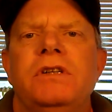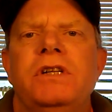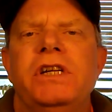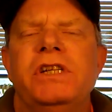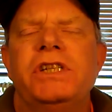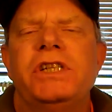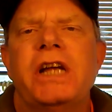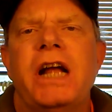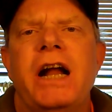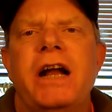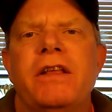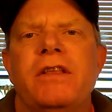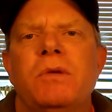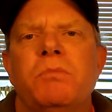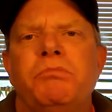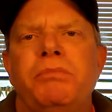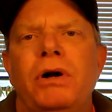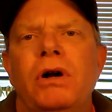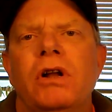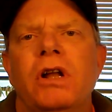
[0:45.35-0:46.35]
decided
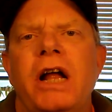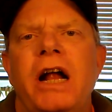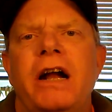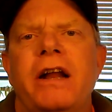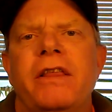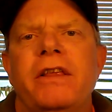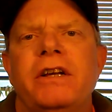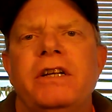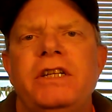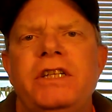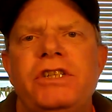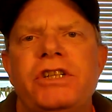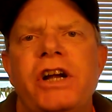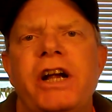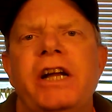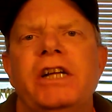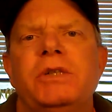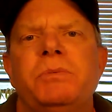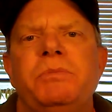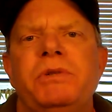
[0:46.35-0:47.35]
to pull out of the
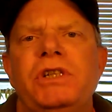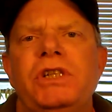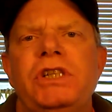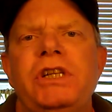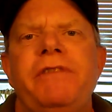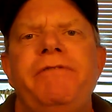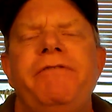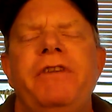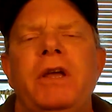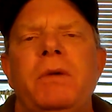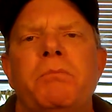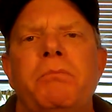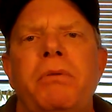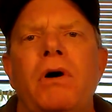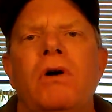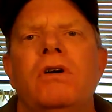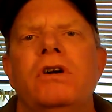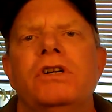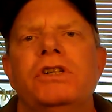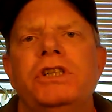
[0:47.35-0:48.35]
Trans-Pacific
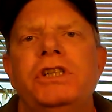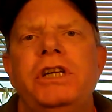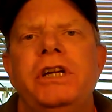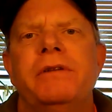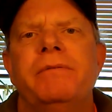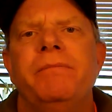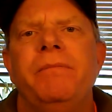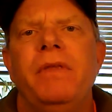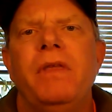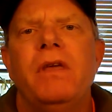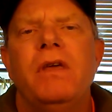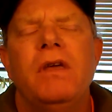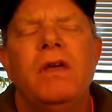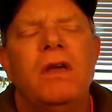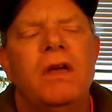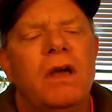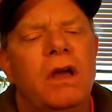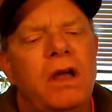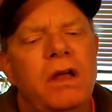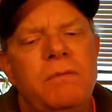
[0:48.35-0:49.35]
Partnership.
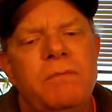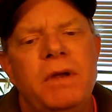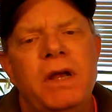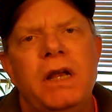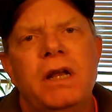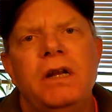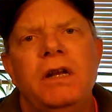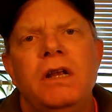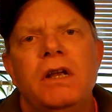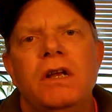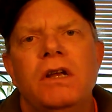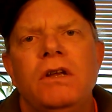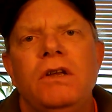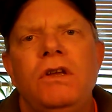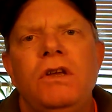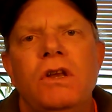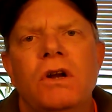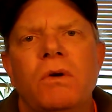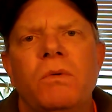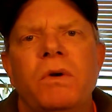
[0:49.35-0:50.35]
Hey, man,
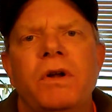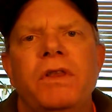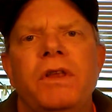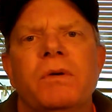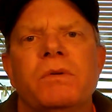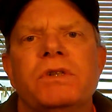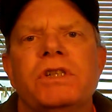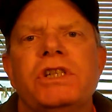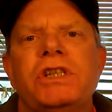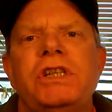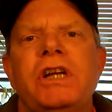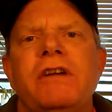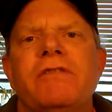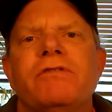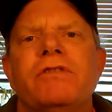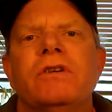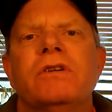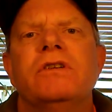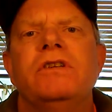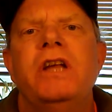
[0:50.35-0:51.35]
you know what? There were
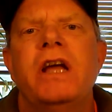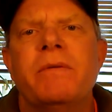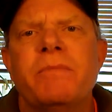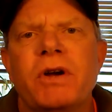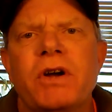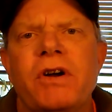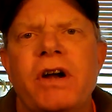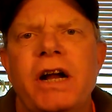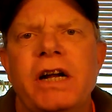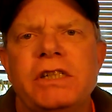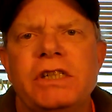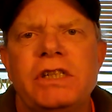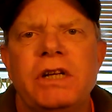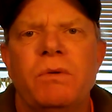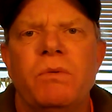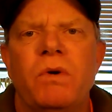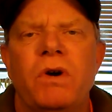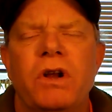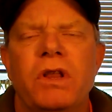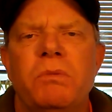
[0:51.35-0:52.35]
several Democrats
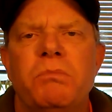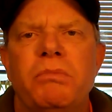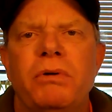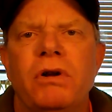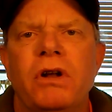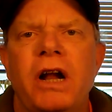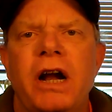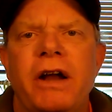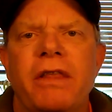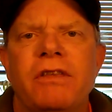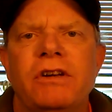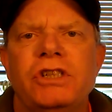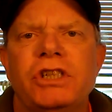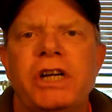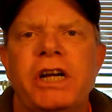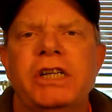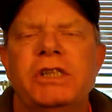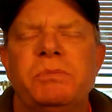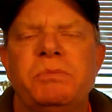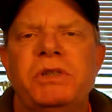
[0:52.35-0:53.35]
that wanted to pull out of the
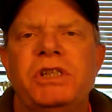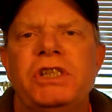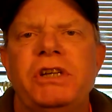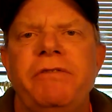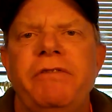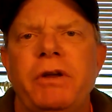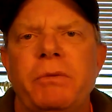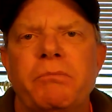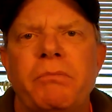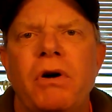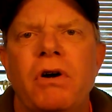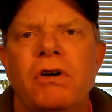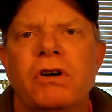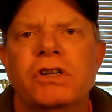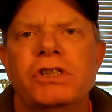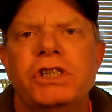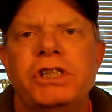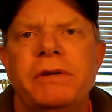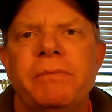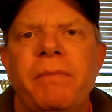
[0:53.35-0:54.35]
Trans-Pacific
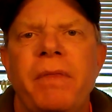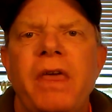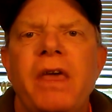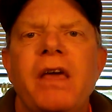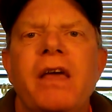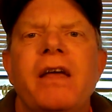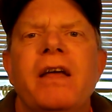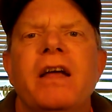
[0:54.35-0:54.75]
Partnership.